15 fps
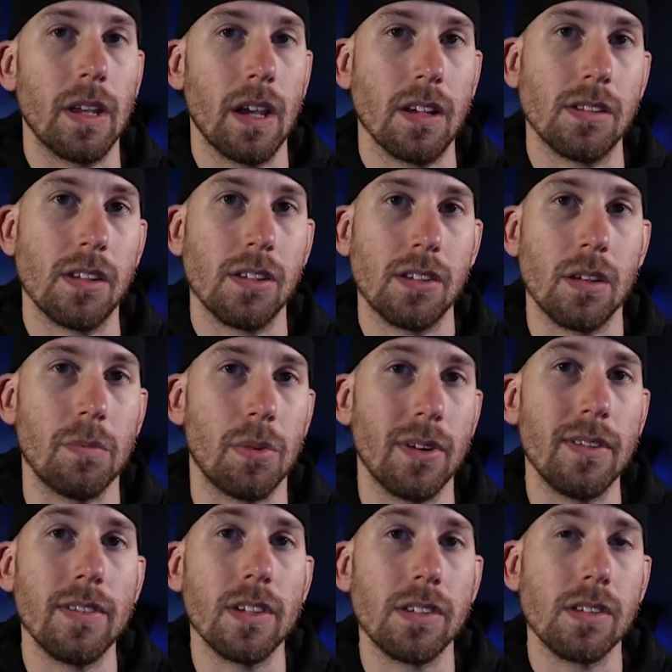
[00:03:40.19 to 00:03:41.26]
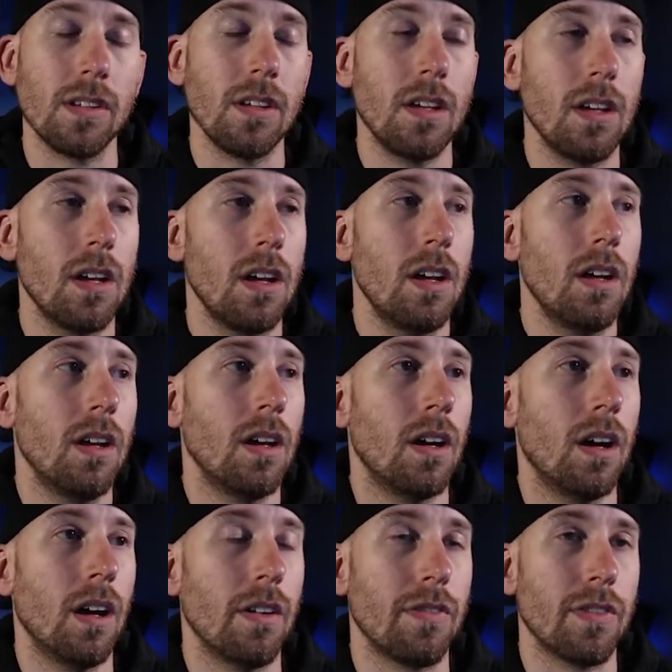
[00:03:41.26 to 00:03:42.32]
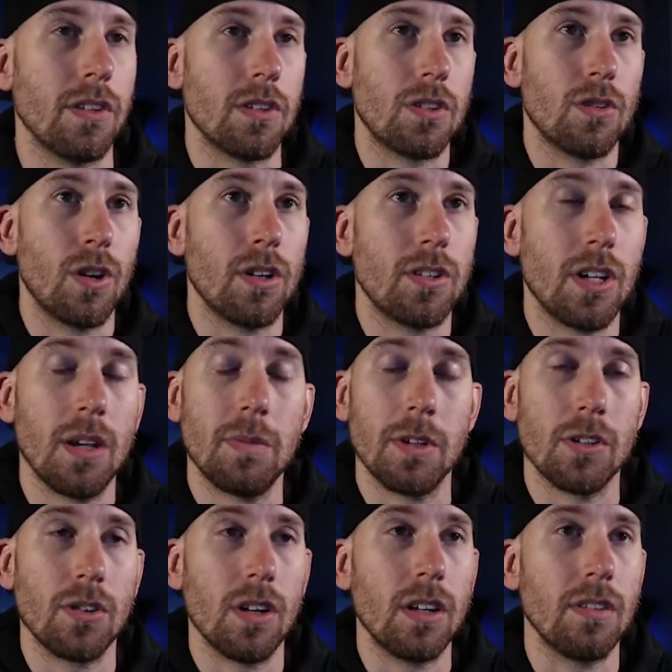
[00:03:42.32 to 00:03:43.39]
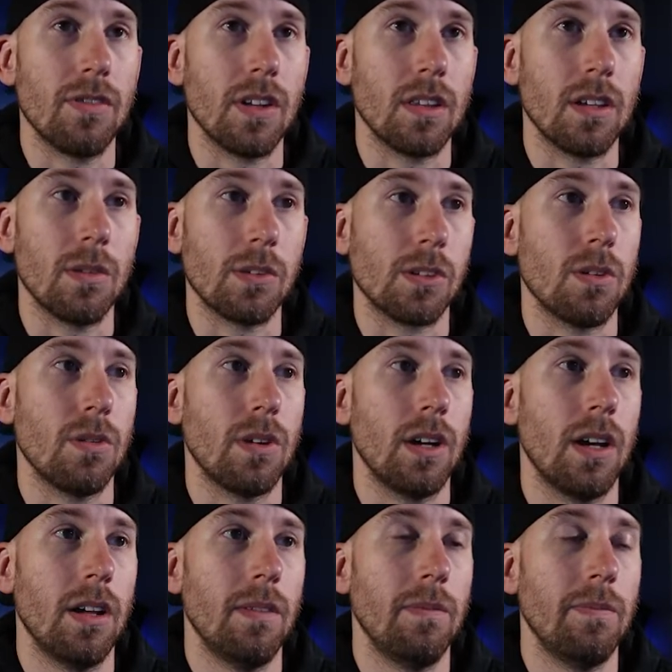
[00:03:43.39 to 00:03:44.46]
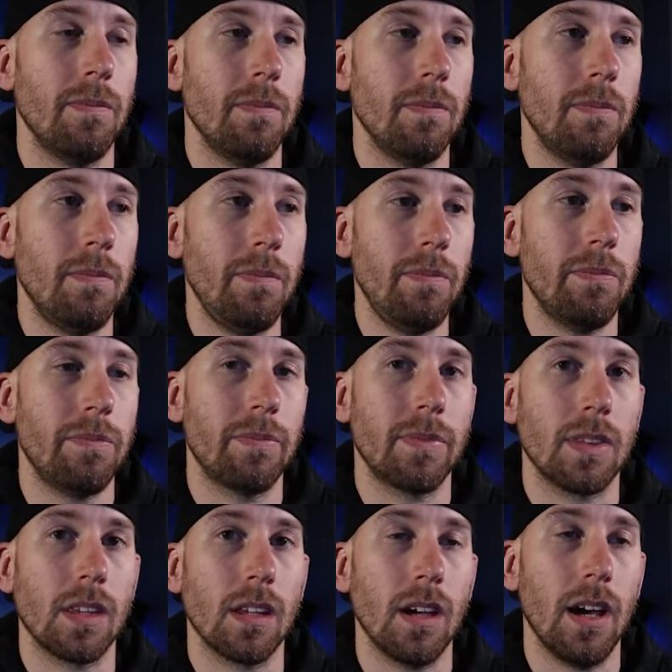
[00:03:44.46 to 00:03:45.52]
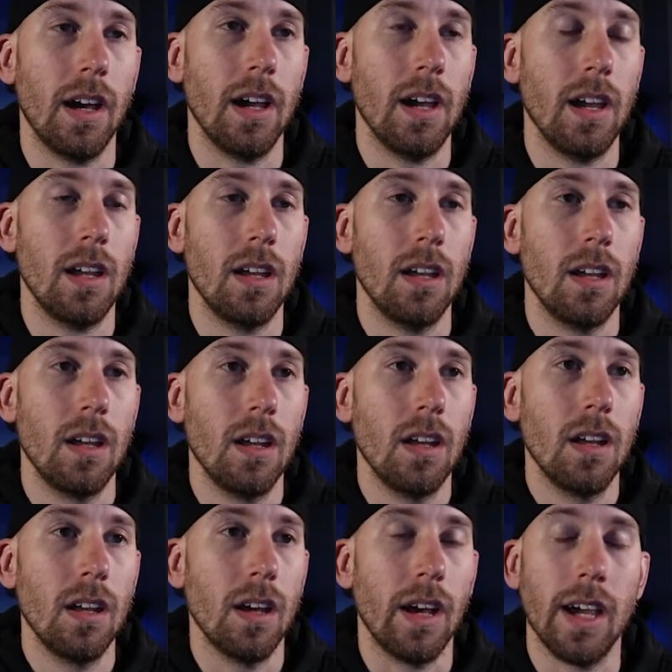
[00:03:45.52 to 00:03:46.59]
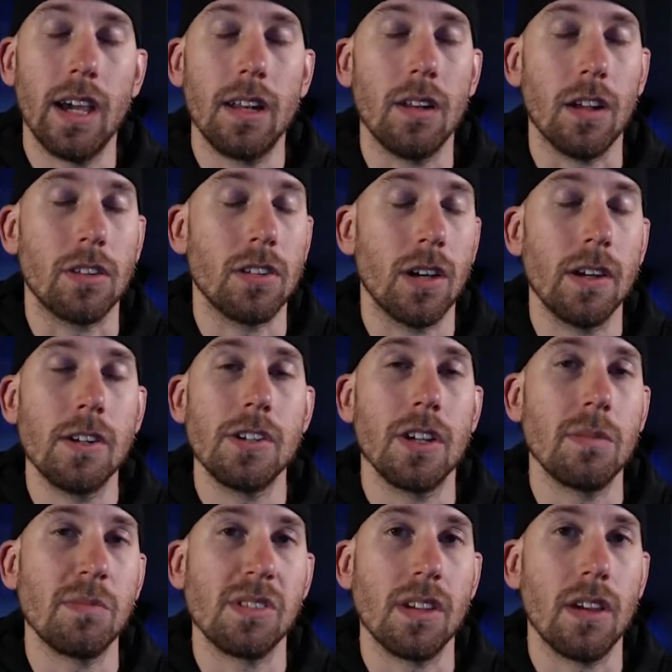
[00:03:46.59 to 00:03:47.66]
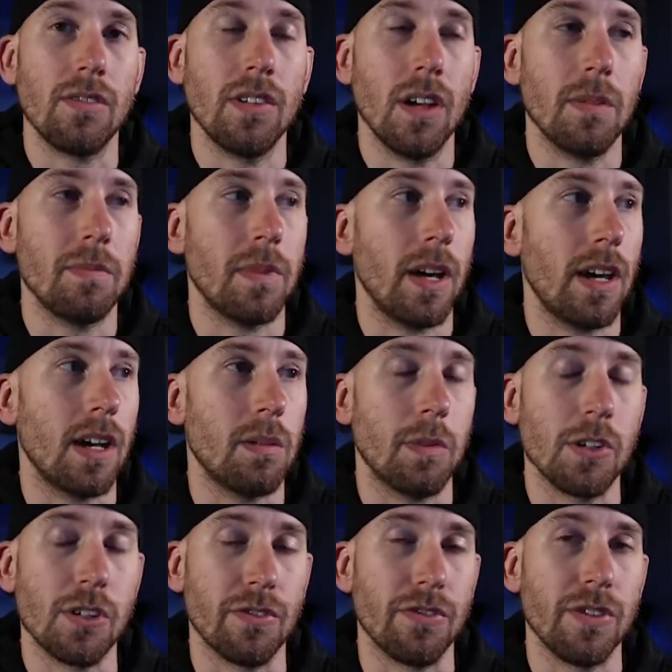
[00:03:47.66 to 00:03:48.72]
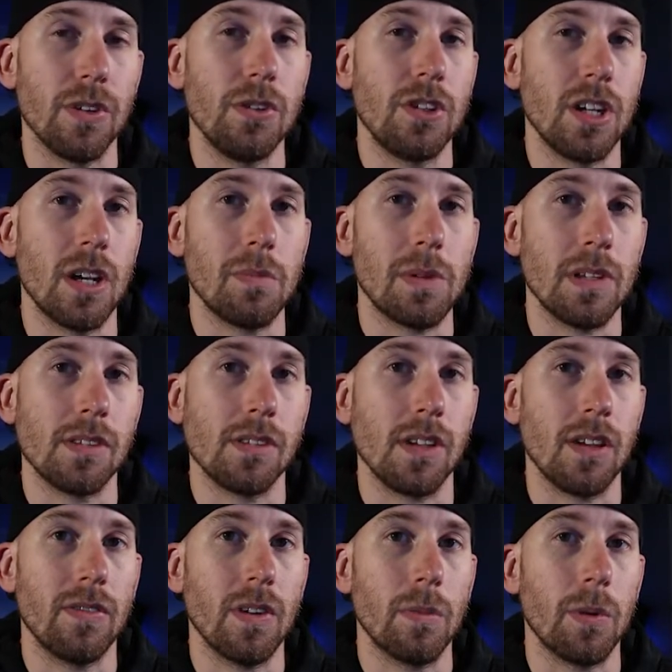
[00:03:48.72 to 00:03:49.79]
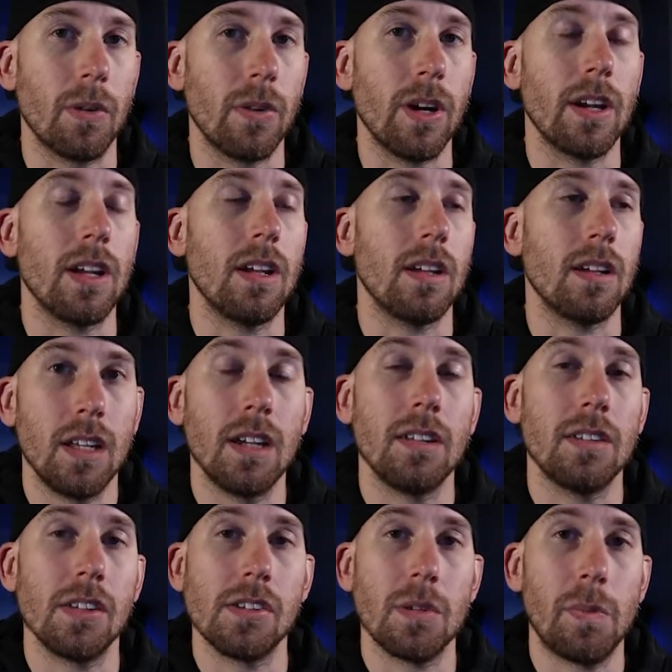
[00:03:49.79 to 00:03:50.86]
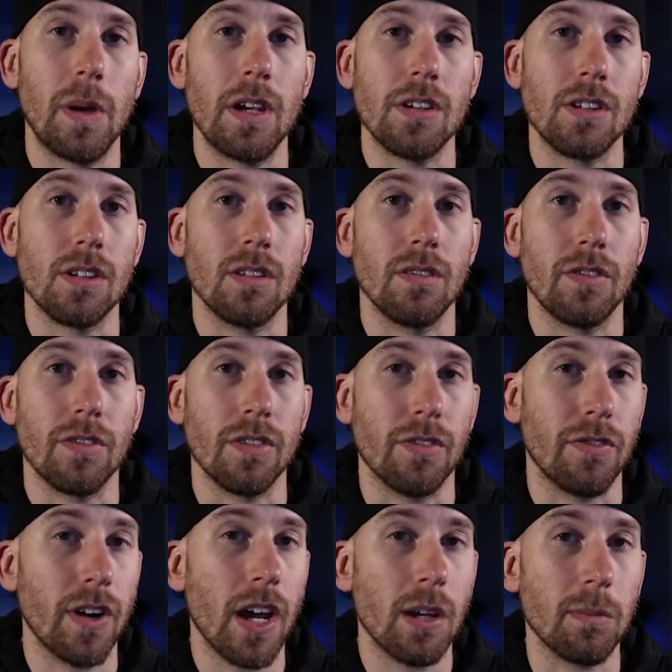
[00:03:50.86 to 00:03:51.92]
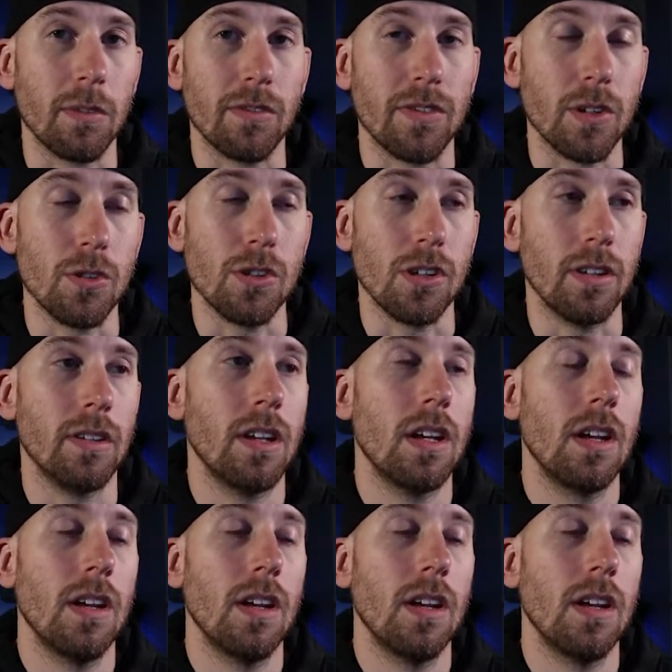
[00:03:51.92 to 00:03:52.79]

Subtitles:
As I said previously, for this champion training event that was going on, I had a ton of gems saved up. I had a bunch of food champions saved up already in anticipation for the fragment fusion.